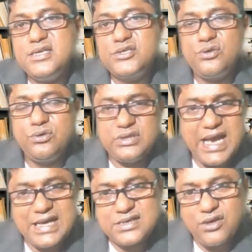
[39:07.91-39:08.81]
So
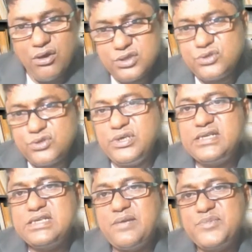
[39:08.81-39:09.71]
that also
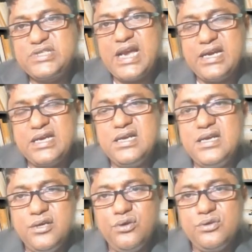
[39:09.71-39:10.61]
needs some some
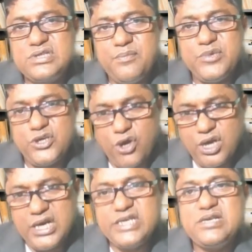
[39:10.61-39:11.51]

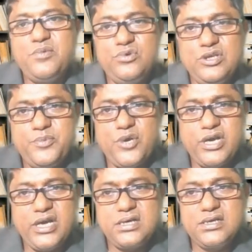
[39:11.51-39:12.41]
knowledge about the
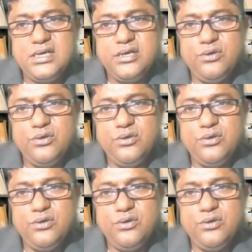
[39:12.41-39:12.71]
product,